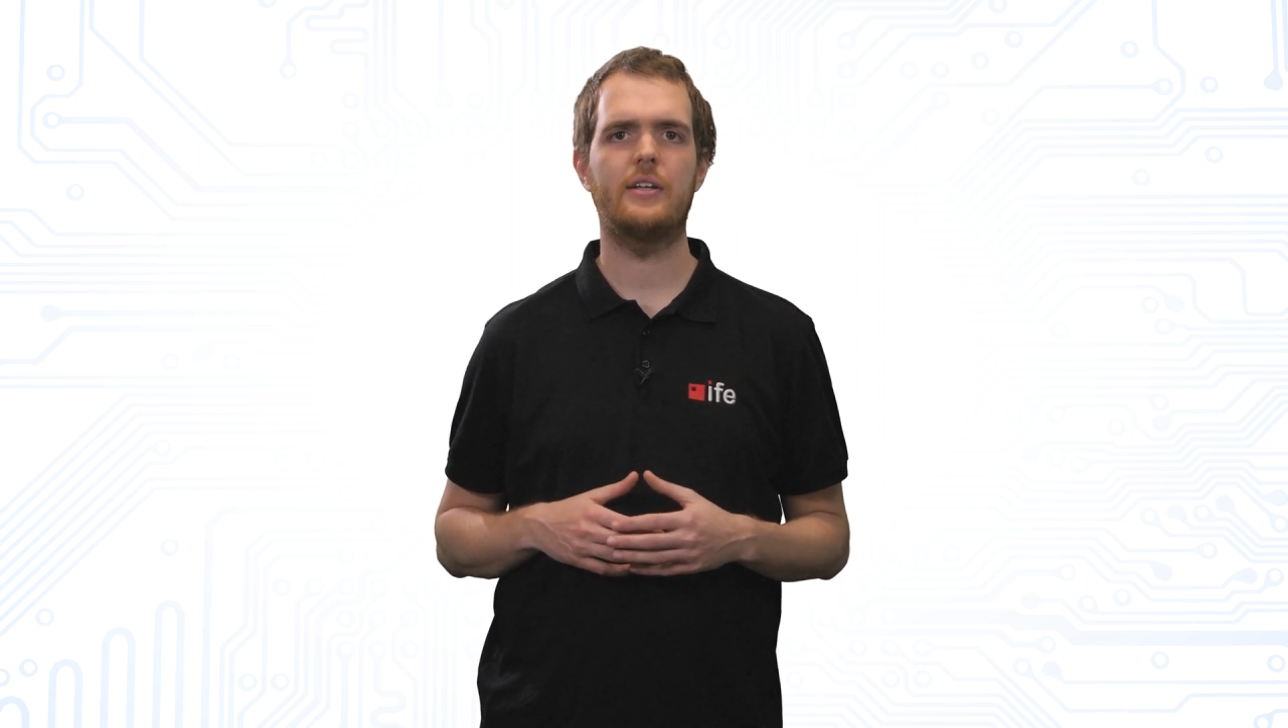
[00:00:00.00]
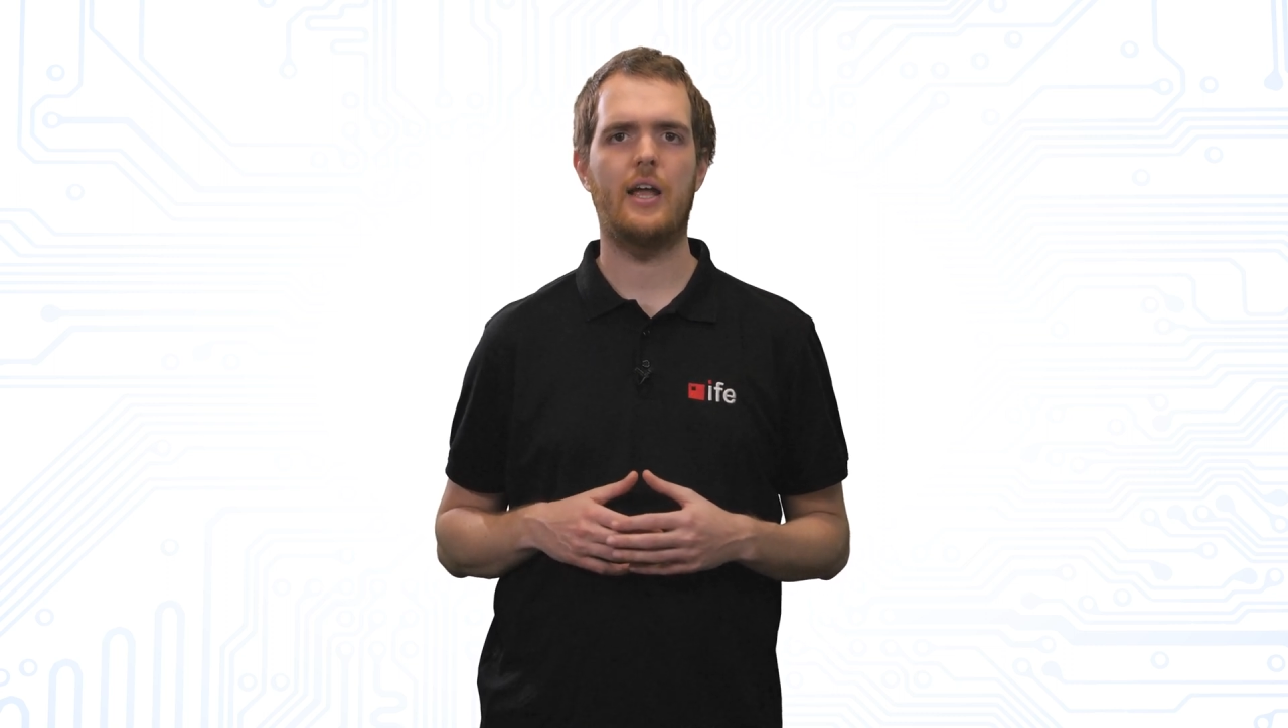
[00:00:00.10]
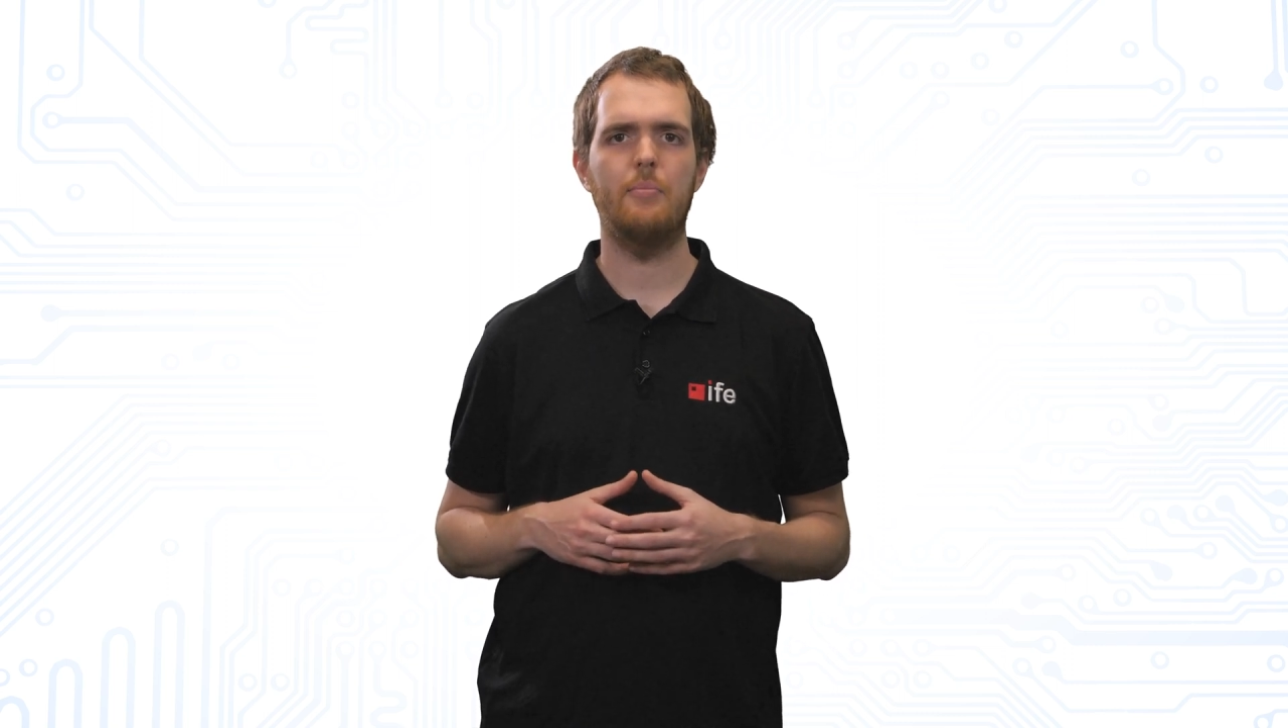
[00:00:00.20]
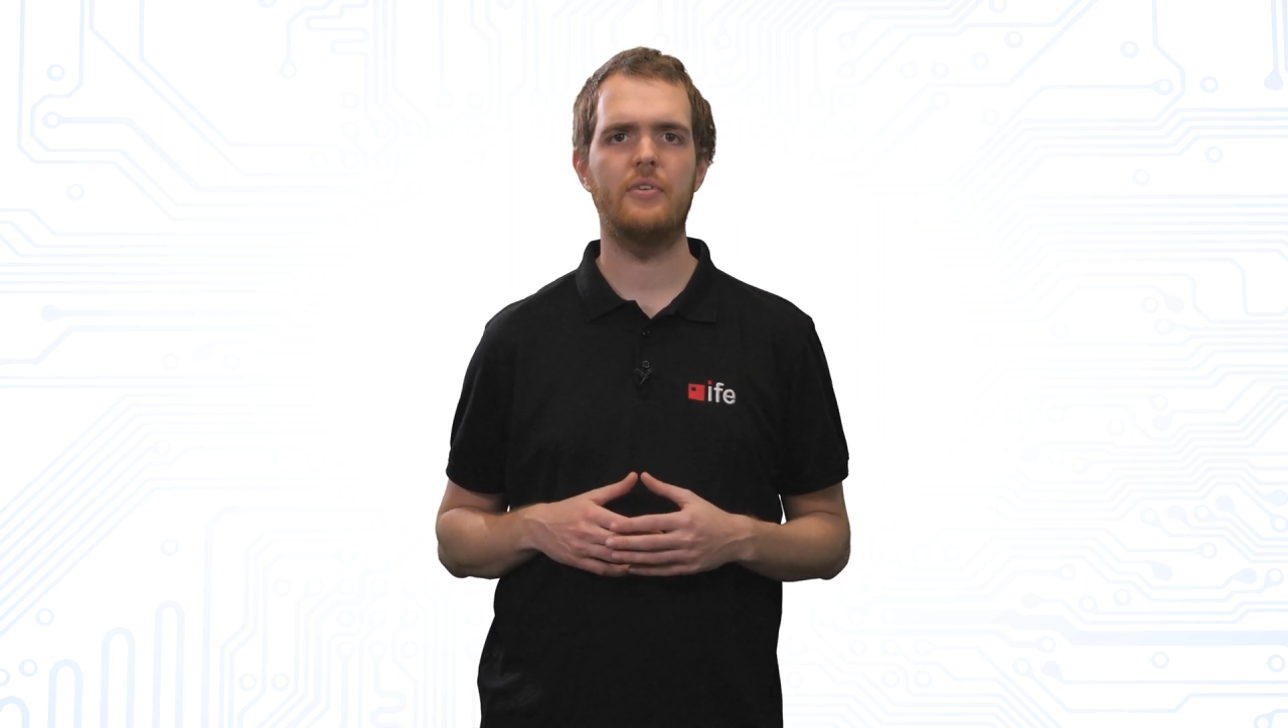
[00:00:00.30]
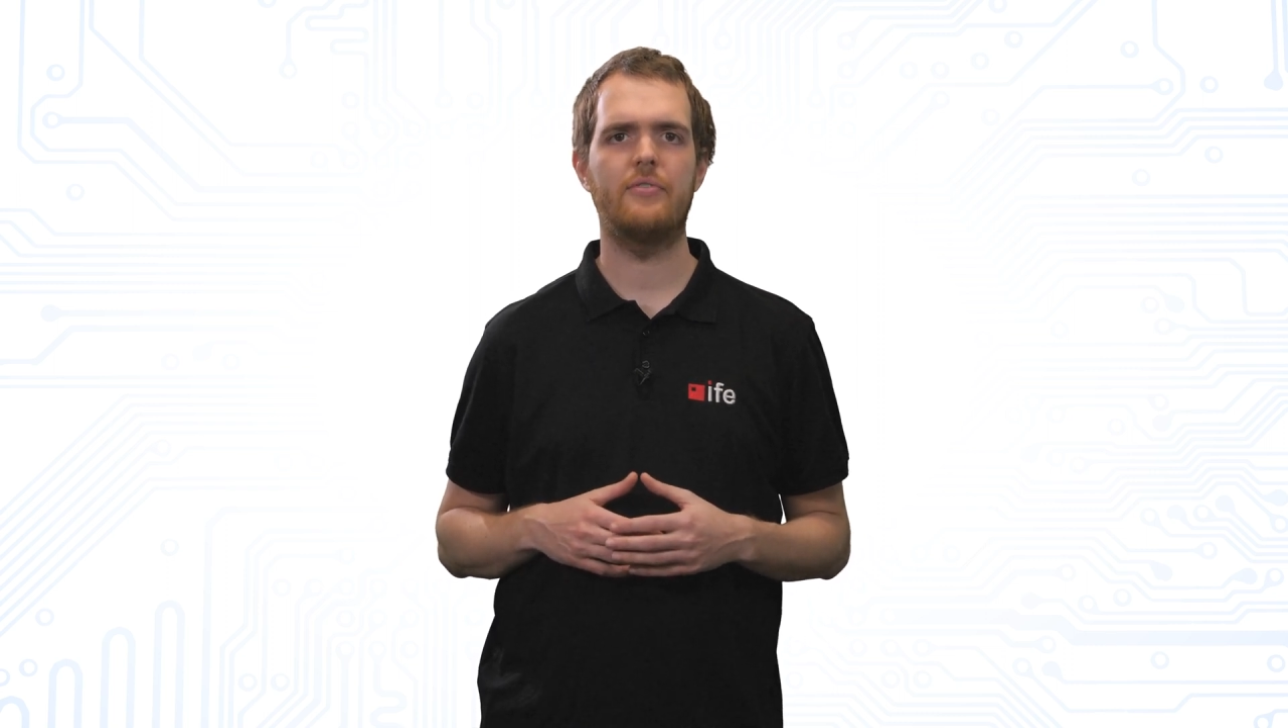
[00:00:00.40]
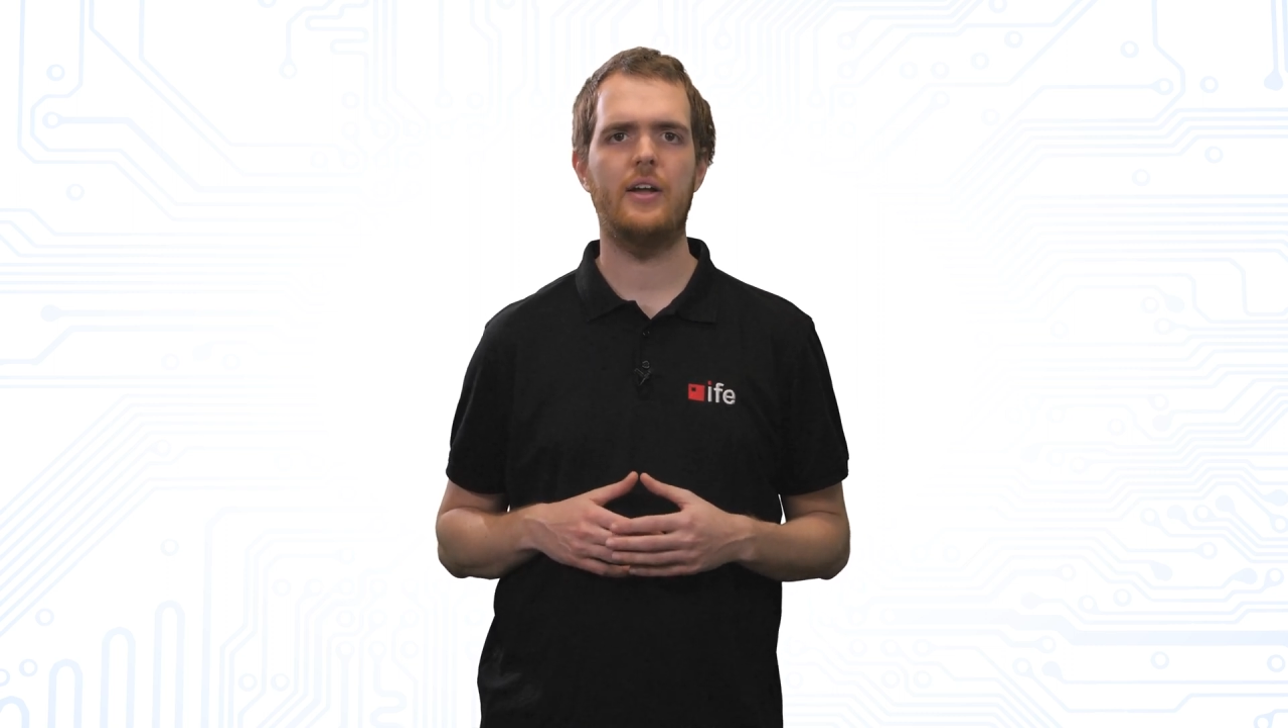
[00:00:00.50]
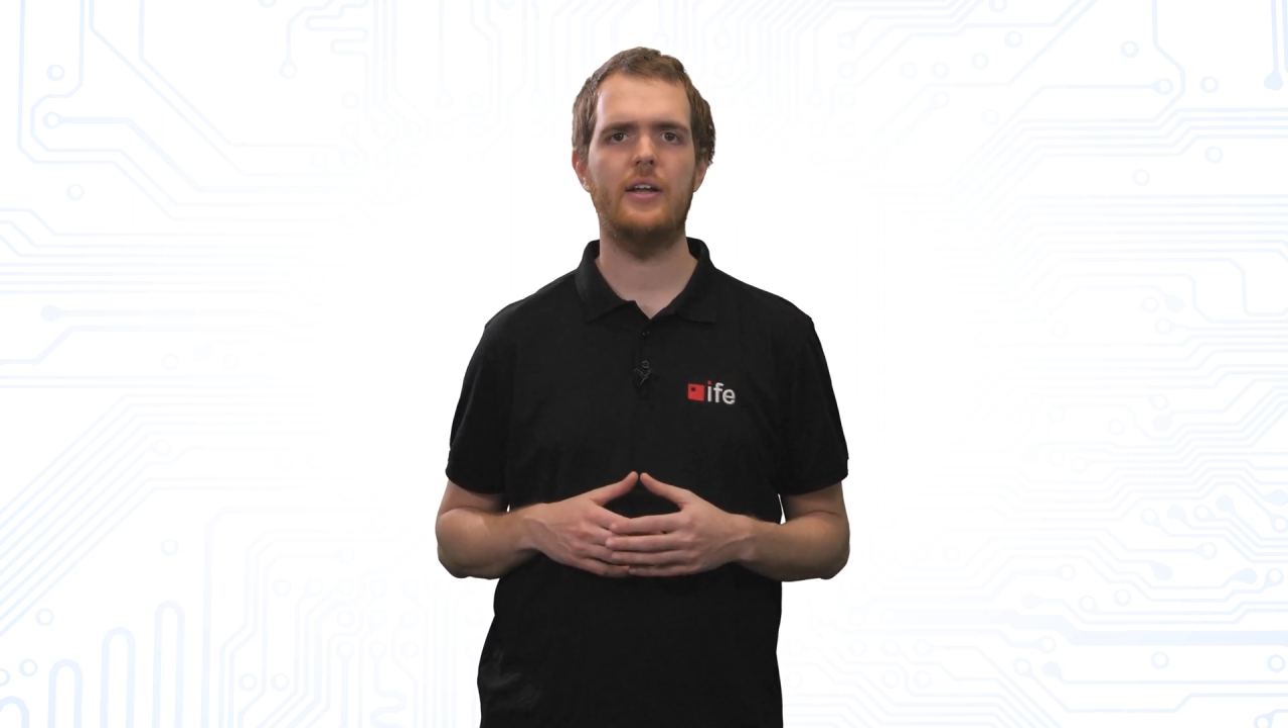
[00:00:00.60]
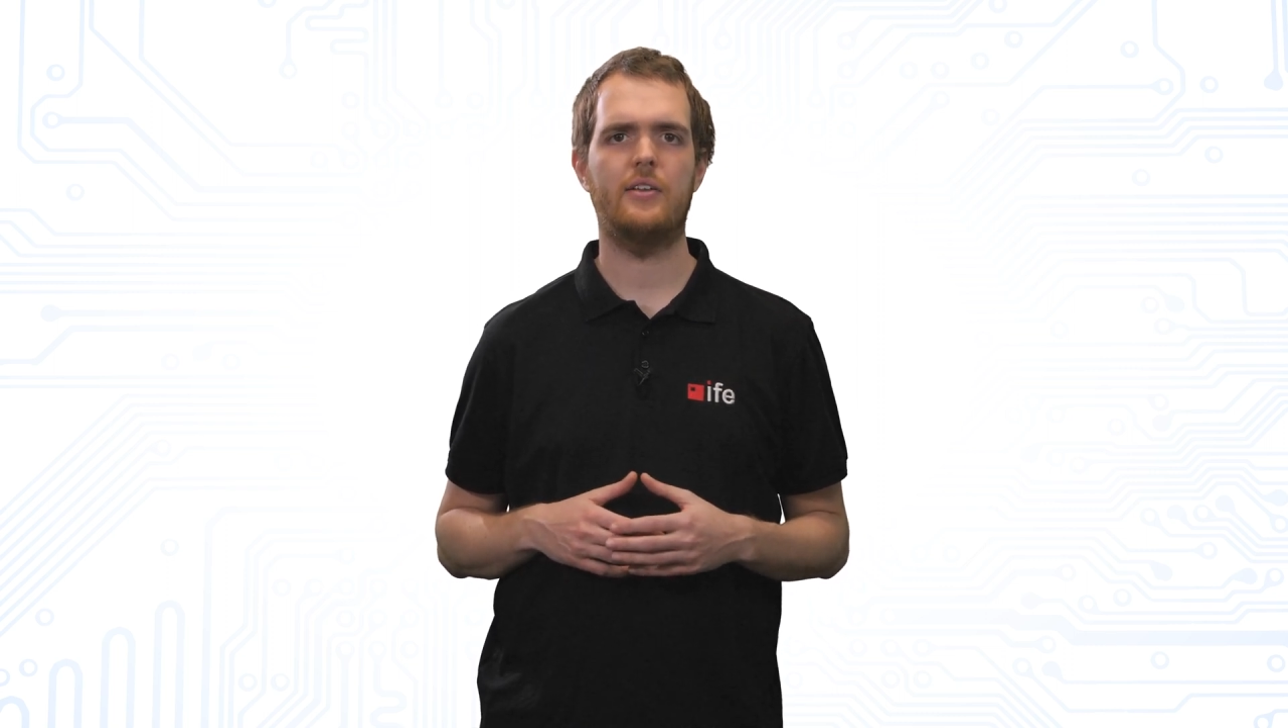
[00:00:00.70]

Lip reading: the amplifier